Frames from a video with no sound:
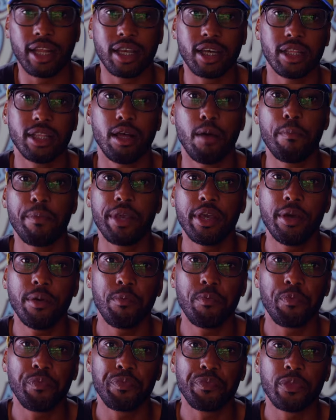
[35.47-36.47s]
Colombia.
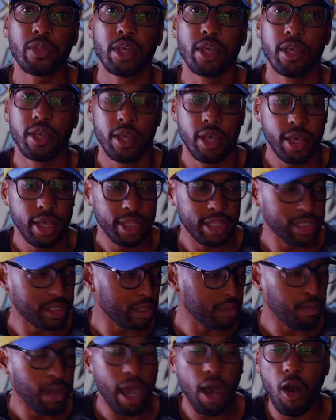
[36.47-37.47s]
This
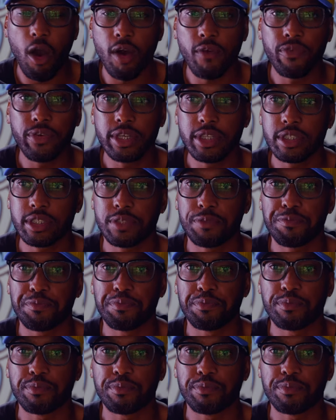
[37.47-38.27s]
is my office.